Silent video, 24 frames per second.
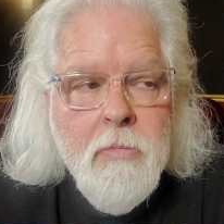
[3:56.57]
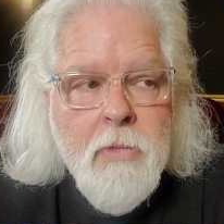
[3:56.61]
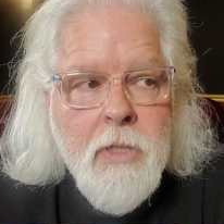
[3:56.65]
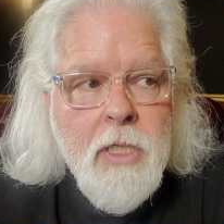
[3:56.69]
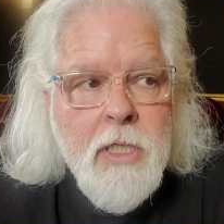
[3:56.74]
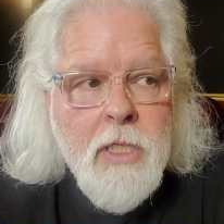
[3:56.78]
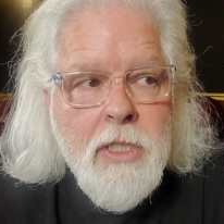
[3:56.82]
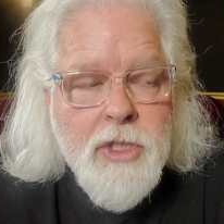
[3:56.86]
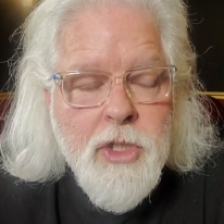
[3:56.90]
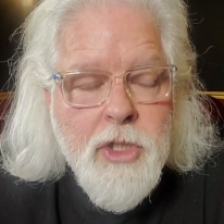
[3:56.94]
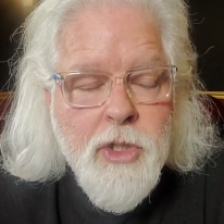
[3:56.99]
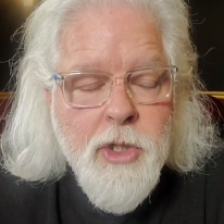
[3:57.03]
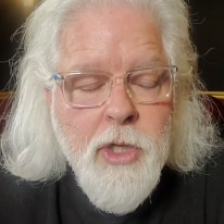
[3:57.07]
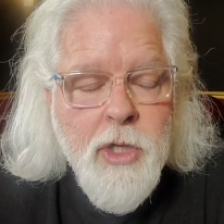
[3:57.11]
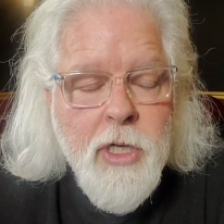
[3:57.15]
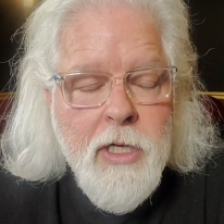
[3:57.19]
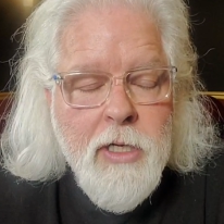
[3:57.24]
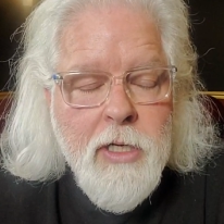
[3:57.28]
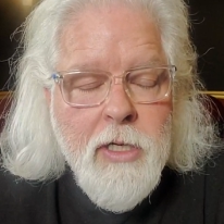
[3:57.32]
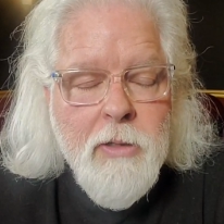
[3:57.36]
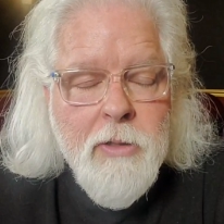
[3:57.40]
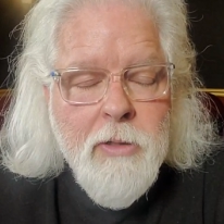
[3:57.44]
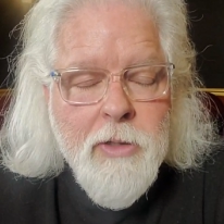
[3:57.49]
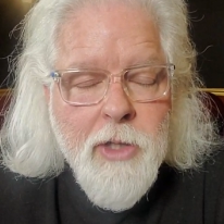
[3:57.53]
So you had
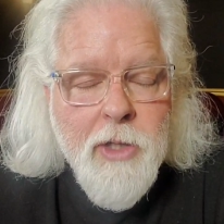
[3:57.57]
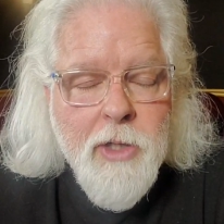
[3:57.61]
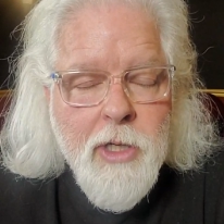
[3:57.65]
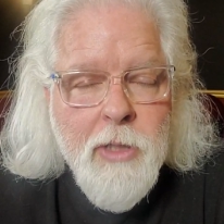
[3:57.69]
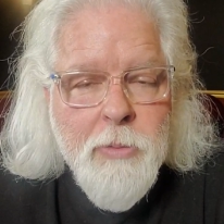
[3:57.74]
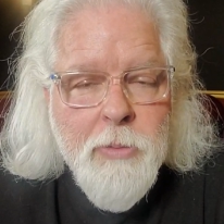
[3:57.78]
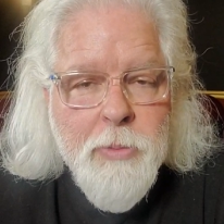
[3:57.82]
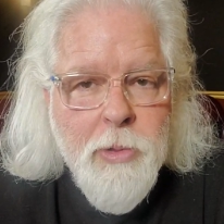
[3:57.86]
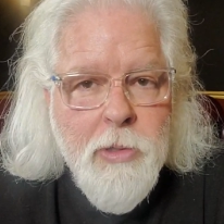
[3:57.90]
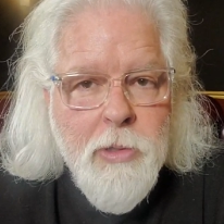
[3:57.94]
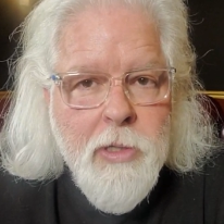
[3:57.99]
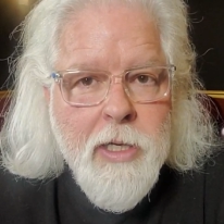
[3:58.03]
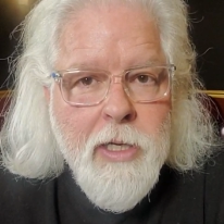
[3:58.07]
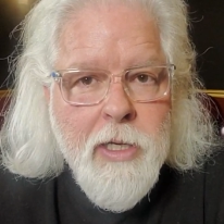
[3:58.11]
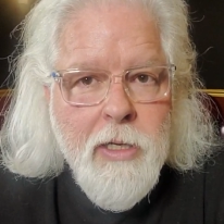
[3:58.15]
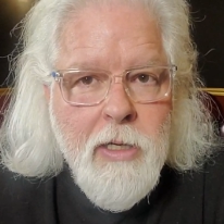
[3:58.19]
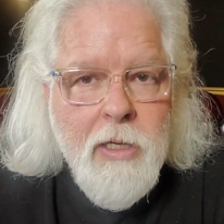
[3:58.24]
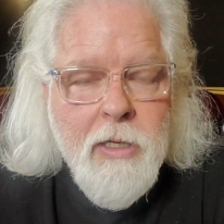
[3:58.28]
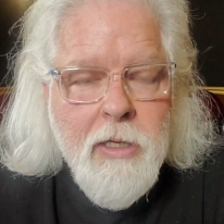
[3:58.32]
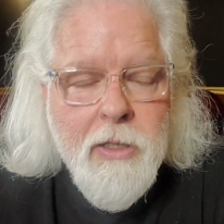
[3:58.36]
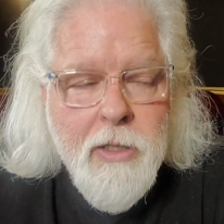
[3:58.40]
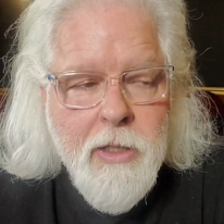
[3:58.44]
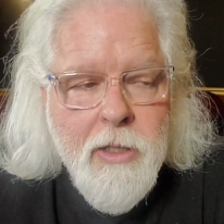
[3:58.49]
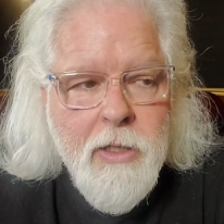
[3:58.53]
a pretty good.
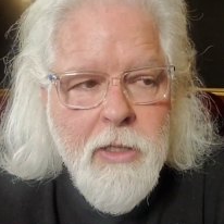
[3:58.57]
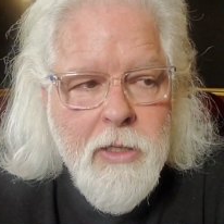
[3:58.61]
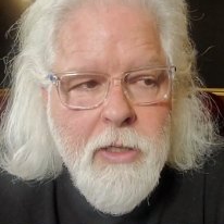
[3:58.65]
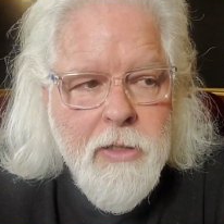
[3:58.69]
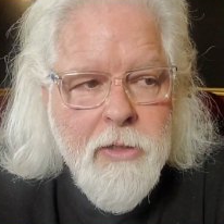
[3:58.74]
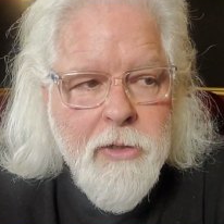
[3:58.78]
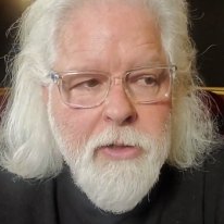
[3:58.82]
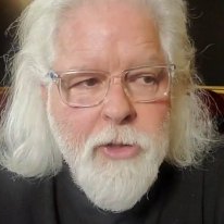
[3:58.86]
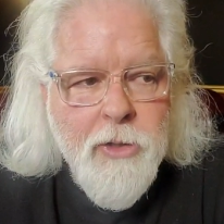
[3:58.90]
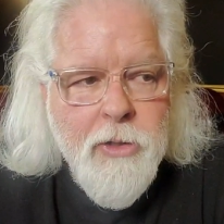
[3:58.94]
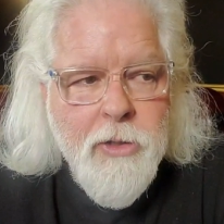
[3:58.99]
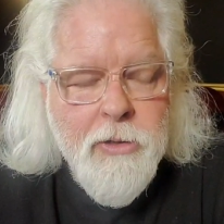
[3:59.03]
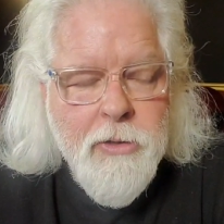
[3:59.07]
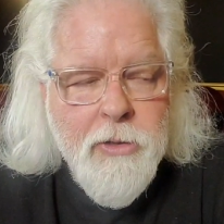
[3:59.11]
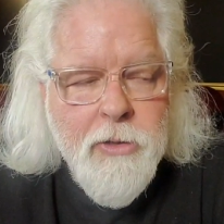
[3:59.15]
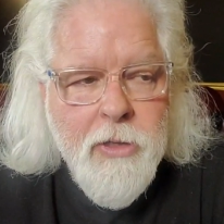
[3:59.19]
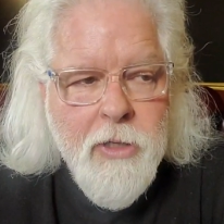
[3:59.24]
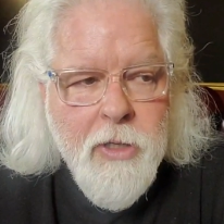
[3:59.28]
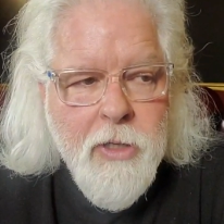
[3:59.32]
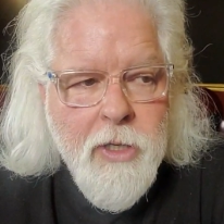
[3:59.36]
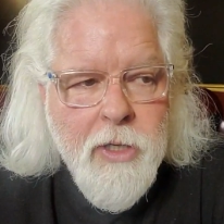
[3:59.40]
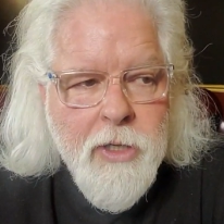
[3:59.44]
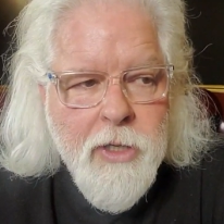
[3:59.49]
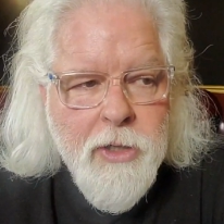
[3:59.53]
You
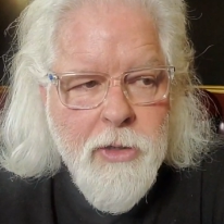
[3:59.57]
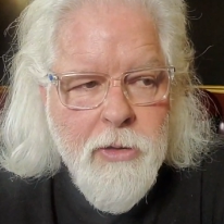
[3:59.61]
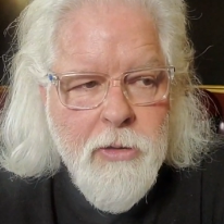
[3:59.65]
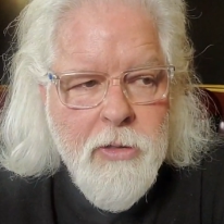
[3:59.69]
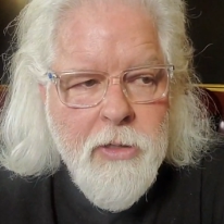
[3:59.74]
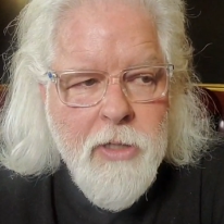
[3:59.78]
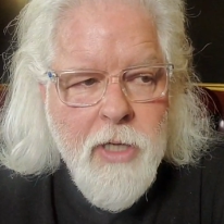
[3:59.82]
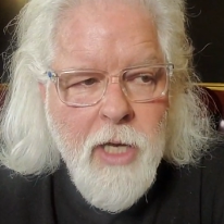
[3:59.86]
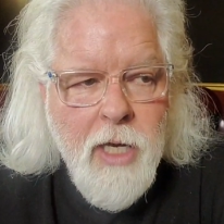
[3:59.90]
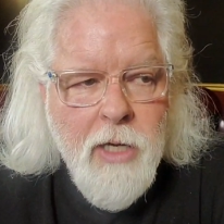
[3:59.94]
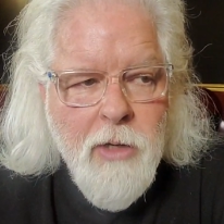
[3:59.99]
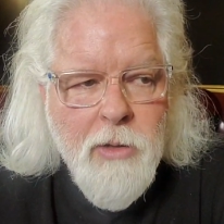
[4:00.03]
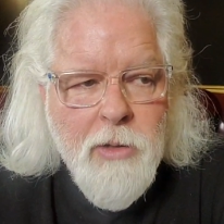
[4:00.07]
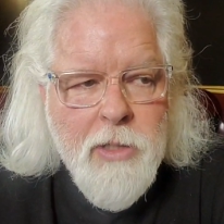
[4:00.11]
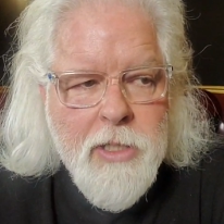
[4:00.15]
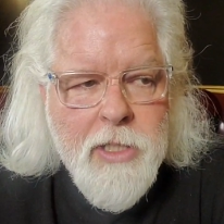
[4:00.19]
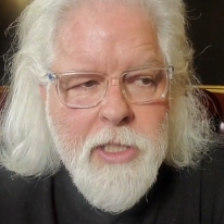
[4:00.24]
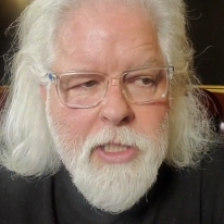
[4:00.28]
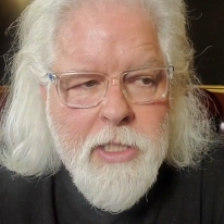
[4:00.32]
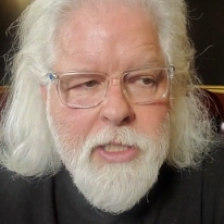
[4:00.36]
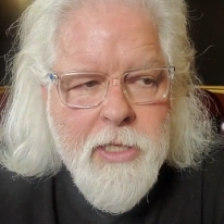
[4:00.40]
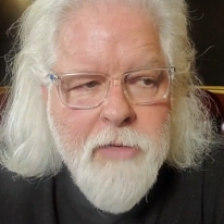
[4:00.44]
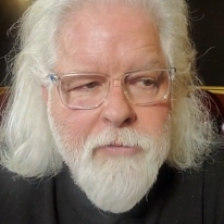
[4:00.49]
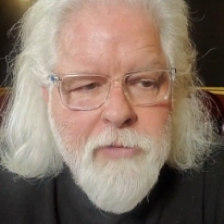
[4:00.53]
not only
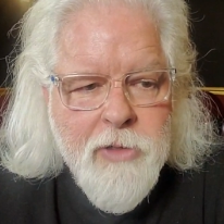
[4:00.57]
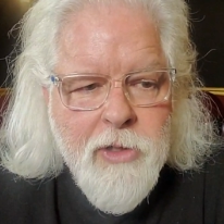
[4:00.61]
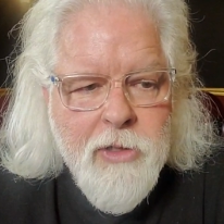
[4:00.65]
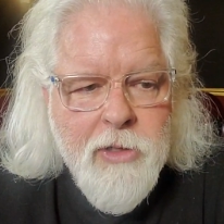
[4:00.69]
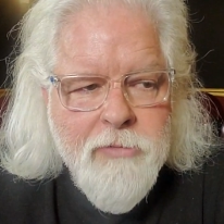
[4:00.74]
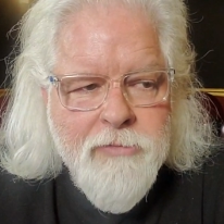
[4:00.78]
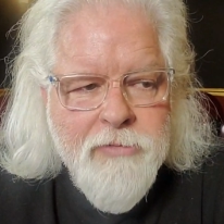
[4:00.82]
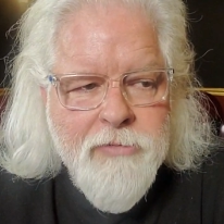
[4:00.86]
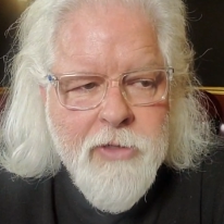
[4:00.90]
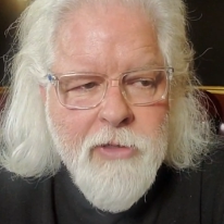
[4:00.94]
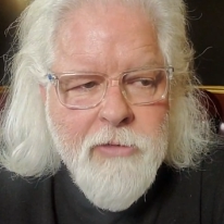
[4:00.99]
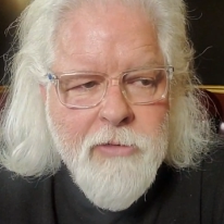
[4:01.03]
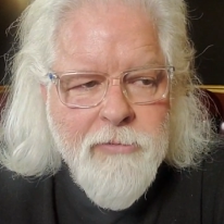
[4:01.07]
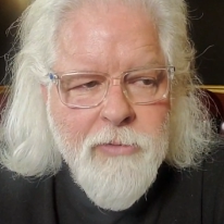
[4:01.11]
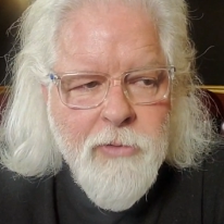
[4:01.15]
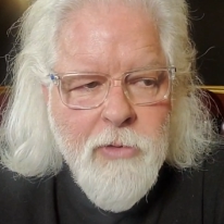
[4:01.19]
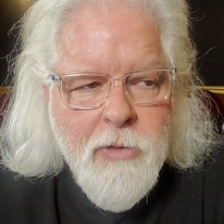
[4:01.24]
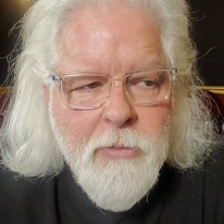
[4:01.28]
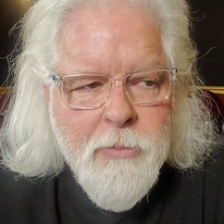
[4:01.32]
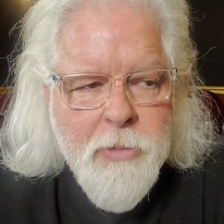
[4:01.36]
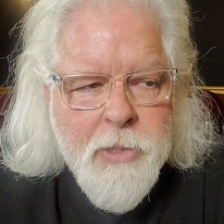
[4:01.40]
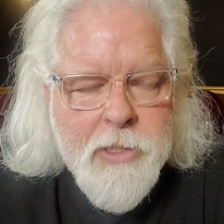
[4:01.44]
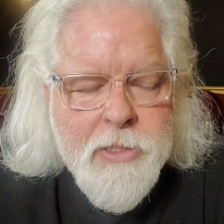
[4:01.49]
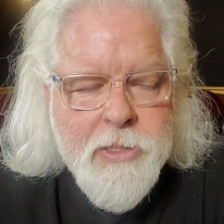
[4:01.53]
did you have a good feel for it,
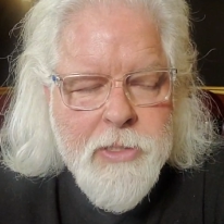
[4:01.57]
but